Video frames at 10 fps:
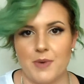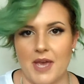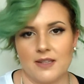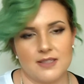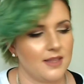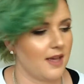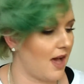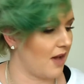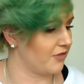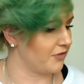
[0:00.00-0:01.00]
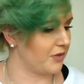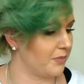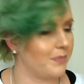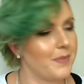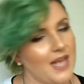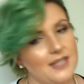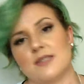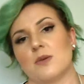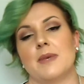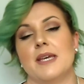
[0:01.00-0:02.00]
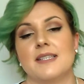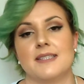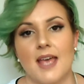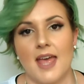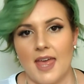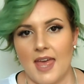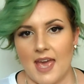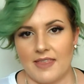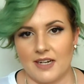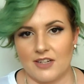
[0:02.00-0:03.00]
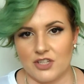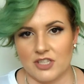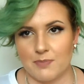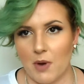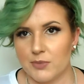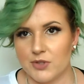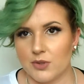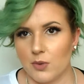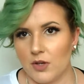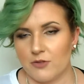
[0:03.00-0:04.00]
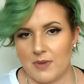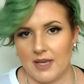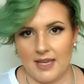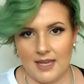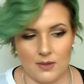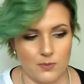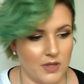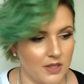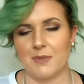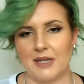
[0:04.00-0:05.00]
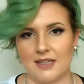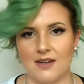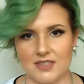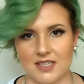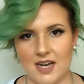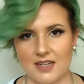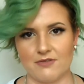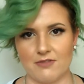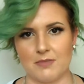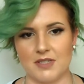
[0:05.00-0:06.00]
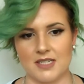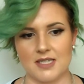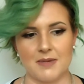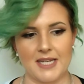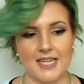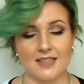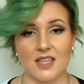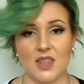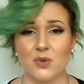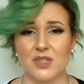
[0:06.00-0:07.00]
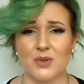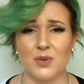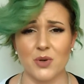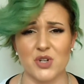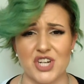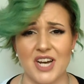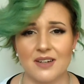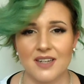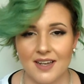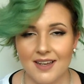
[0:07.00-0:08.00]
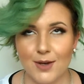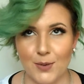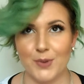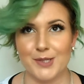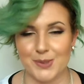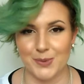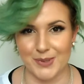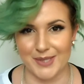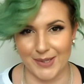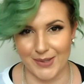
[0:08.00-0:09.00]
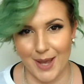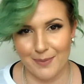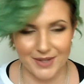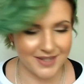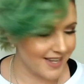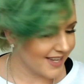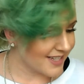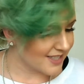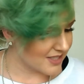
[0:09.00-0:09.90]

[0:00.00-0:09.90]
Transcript: the 2 packets and the half of the pastel mix, and then I just popped it all over my head. I just got my gloves and kind of rubbed it into my hair because I thought it's only wash out. What's the worst that could happen?